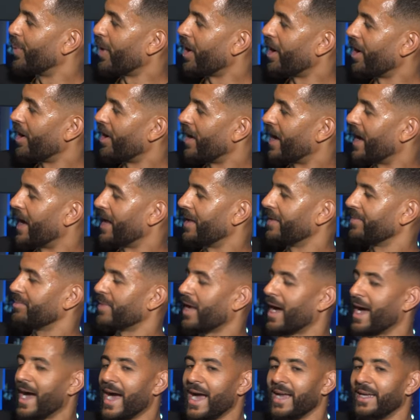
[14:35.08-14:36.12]
But I
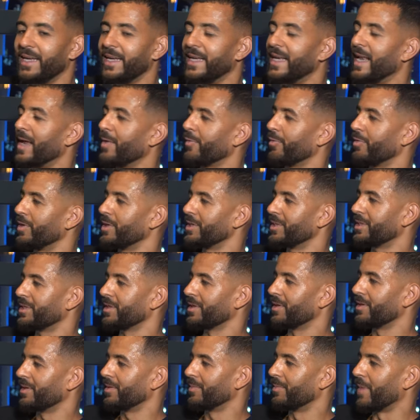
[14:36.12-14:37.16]
highly leveraged
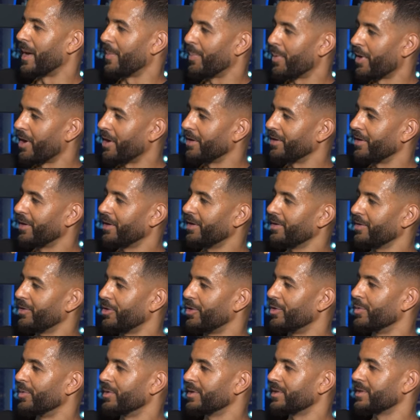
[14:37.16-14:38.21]
my partner.
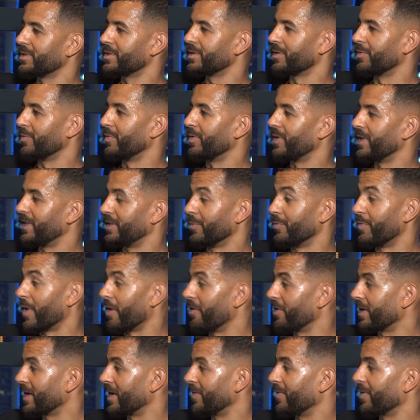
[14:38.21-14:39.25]
He's a
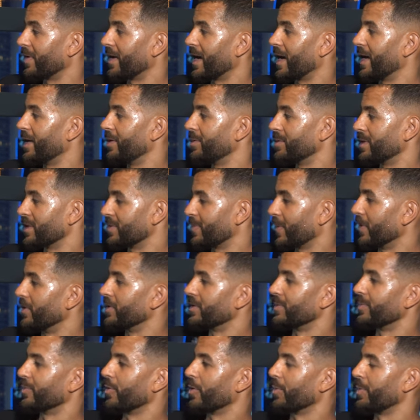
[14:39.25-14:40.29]
very clever guy. He was
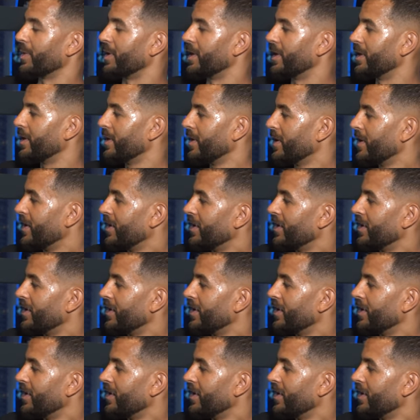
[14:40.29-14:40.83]
experienced in property.